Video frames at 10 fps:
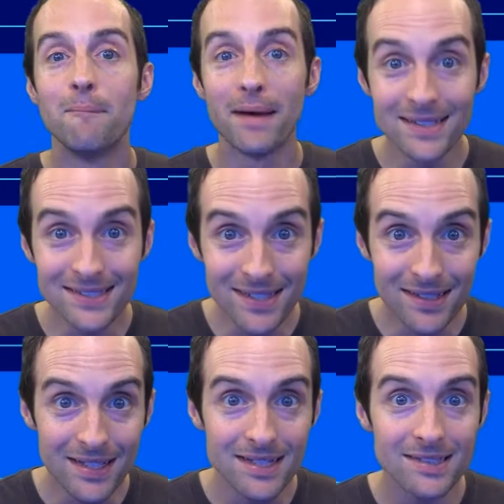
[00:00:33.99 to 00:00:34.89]

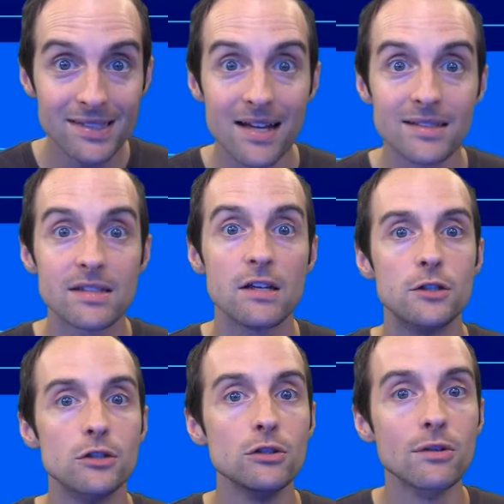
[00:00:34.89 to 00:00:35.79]
Basically, it says that
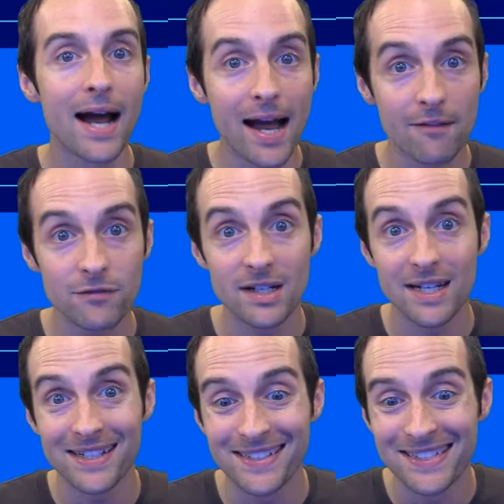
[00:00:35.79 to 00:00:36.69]
you have to
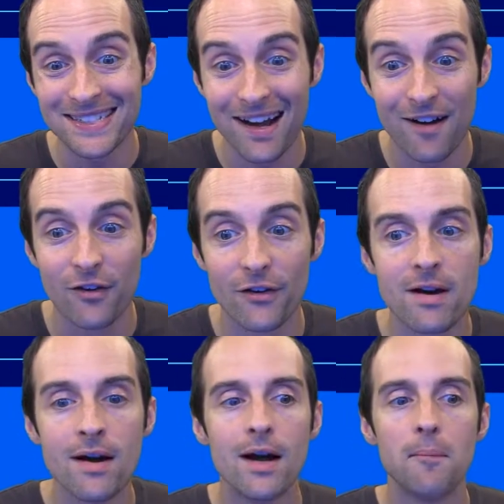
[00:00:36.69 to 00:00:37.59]
get
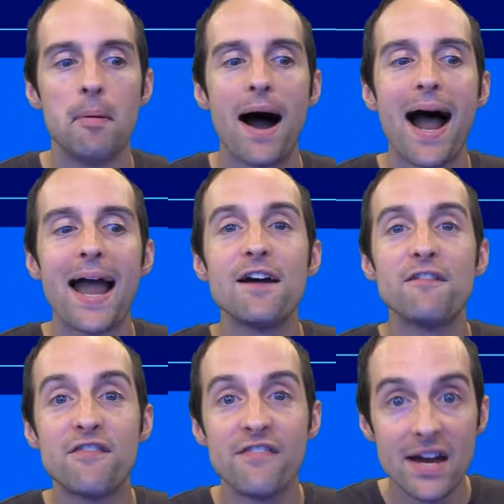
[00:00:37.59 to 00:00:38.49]
discovered by
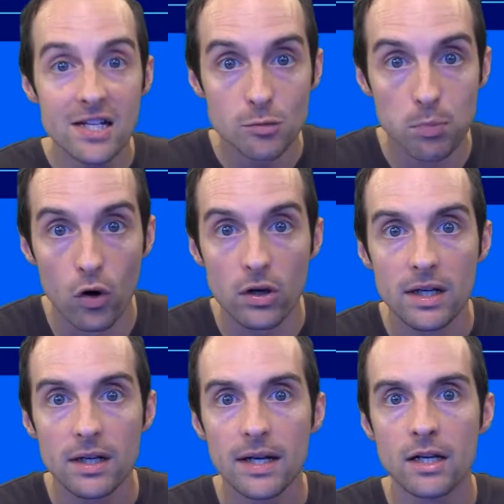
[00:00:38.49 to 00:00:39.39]

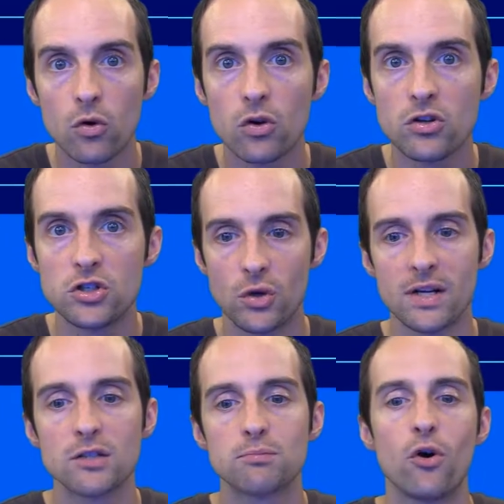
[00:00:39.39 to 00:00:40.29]
Facebook in order to
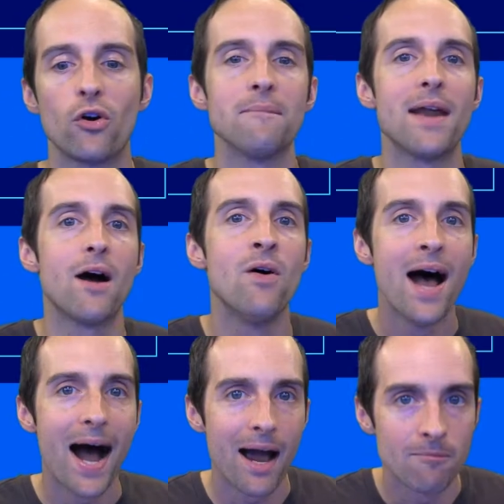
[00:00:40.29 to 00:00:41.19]
join this program. Now,
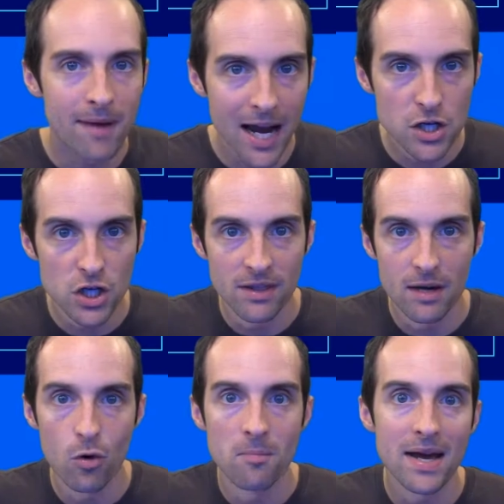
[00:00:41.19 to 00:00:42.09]
I imagine
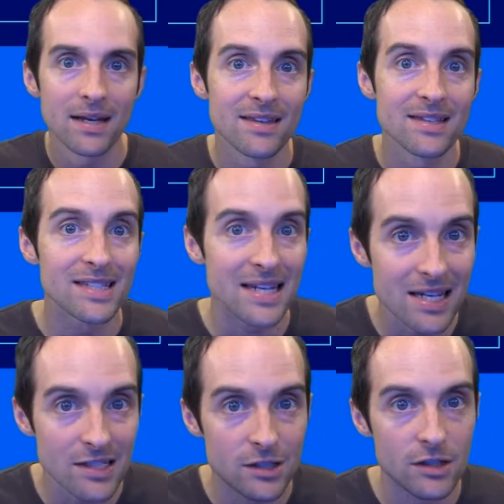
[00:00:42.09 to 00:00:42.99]
they will make this
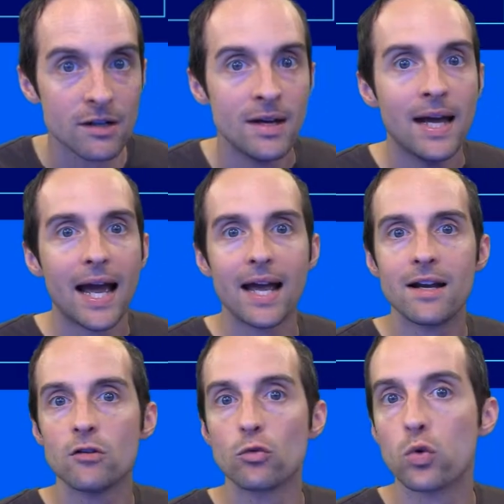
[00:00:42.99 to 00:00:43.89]
easier
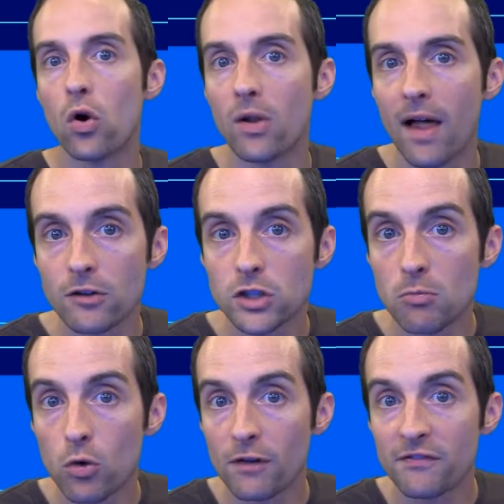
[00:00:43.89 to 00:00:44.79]
and roll out
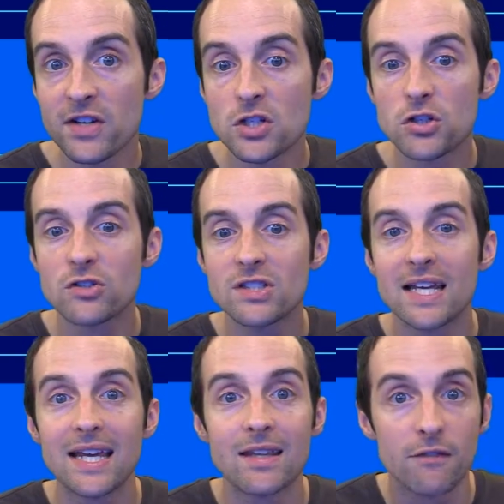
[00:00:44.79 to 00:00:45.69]
some more features
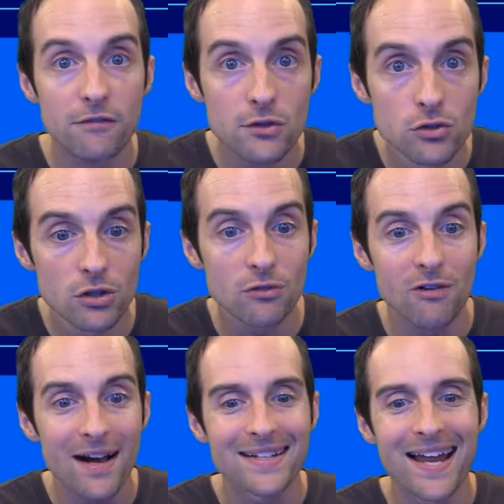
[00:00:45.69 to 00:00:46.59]
in the future.
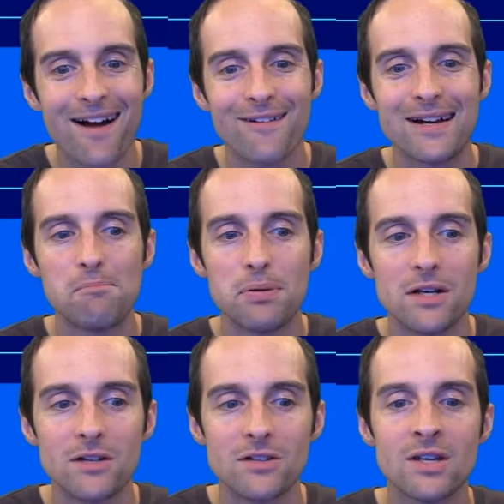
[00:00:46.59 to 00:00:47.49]
Right now, it
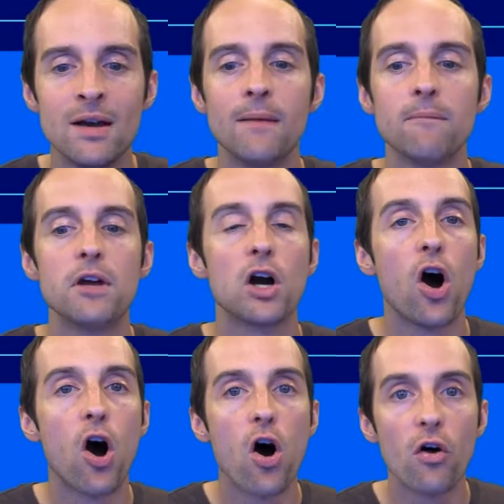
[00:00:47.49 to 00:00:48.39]
appears they're
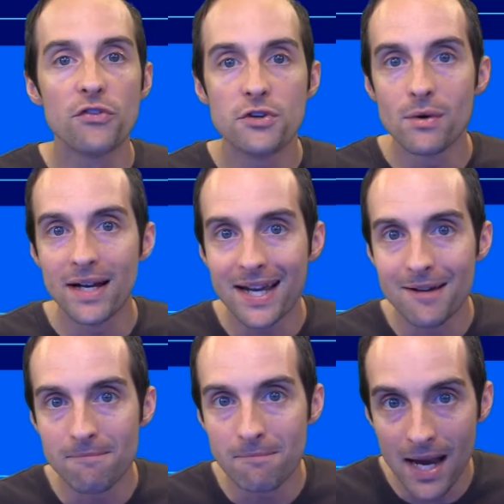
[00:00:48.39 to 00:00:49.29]
all doing
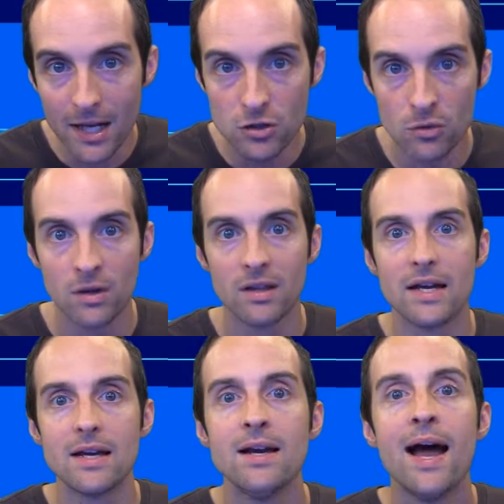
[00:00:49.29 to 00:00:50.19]
it
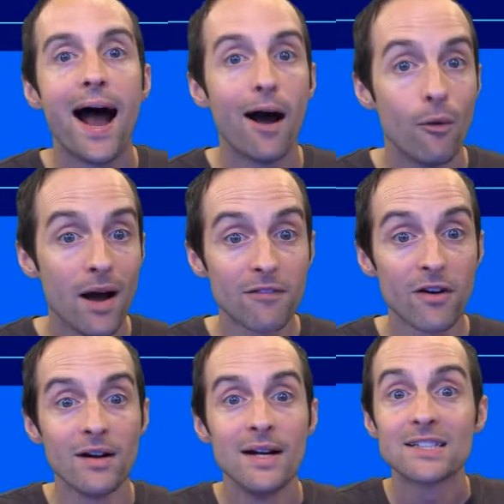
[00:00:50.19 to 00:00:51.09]
manually.
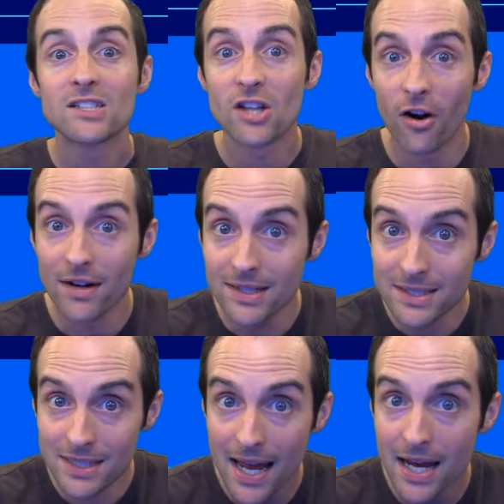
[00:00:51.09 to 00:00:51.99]
However, starting
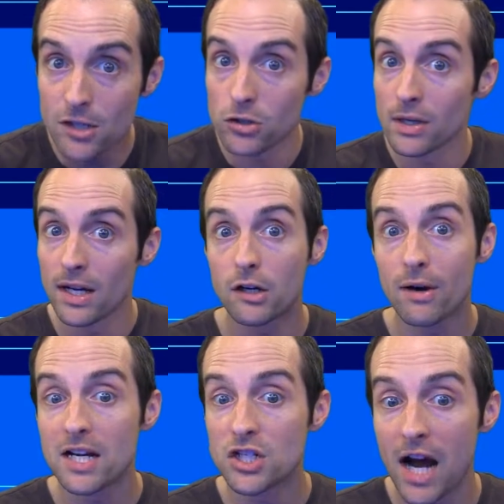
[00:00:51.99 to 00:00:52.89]
today and doing a
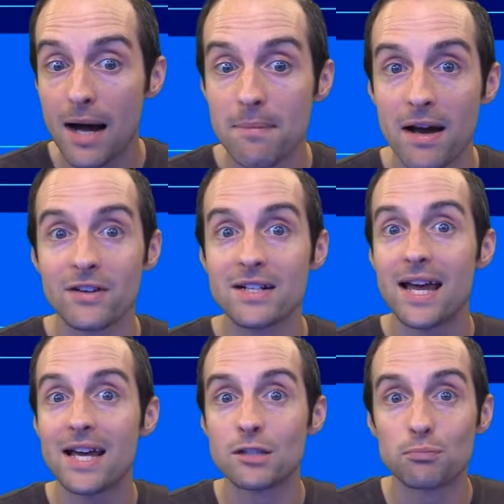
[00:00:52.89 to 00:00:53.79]
great job every
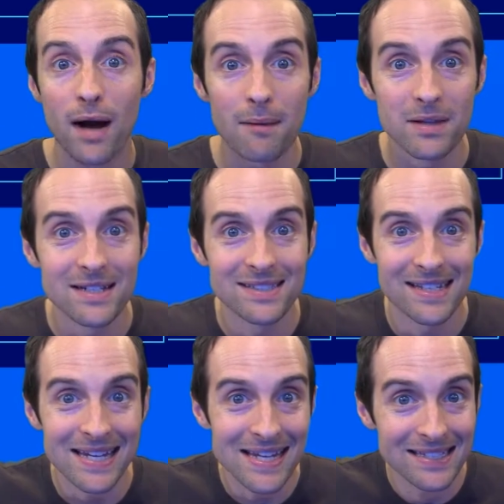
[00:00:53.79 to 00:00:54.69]
day is probably as
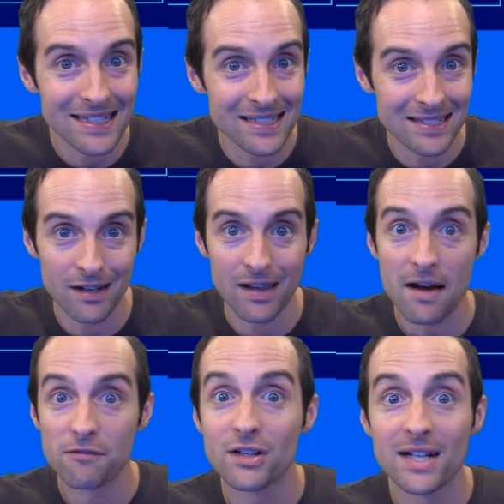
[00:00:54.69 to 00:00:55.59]
easy as it'll
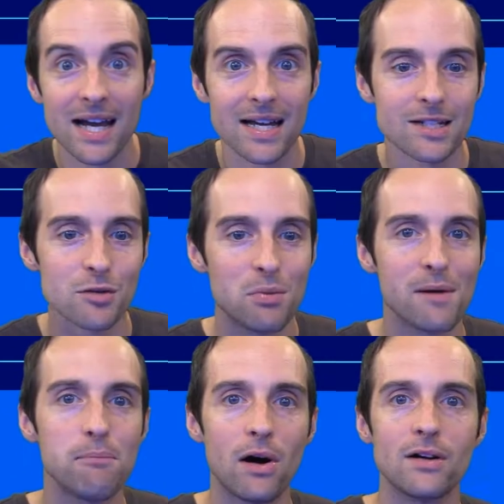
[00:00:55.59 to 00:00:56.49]
ever get to be
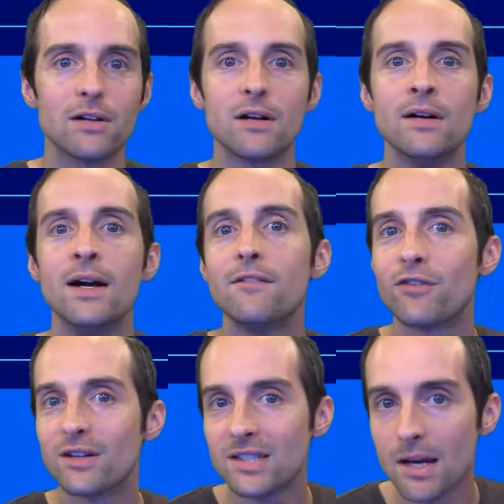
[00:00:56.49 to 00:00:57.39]
a partner.
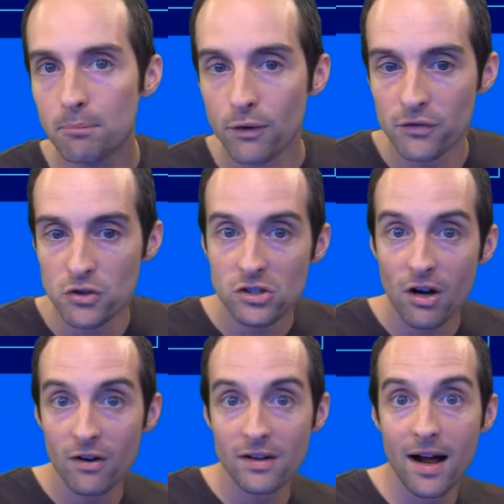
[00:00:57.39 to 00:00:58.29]
For example, if you
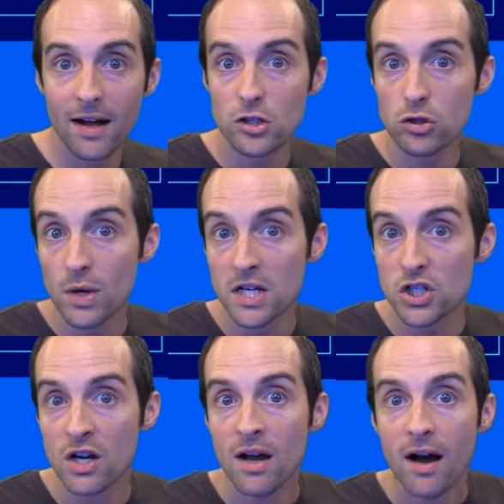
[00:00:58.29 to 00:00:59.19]
started on
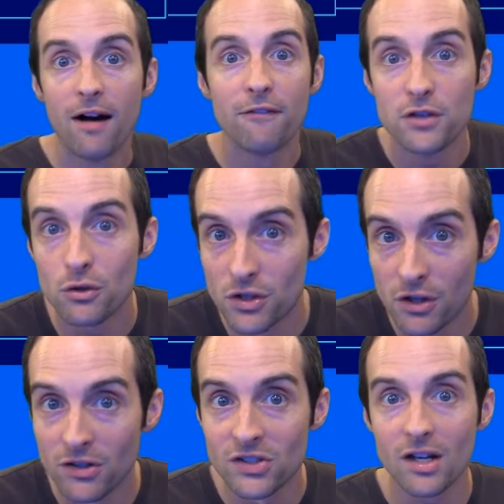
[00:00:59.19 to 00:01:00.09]
Twitch a few
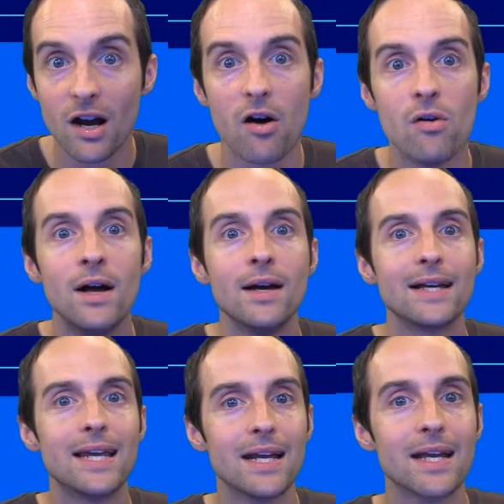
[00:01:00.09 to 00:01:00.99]
years ago,
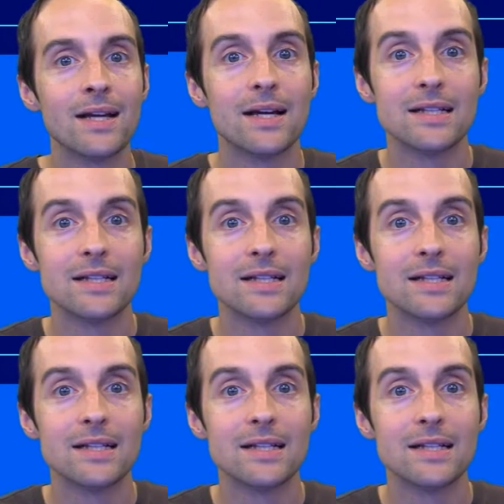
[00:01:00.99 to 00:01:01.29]
getting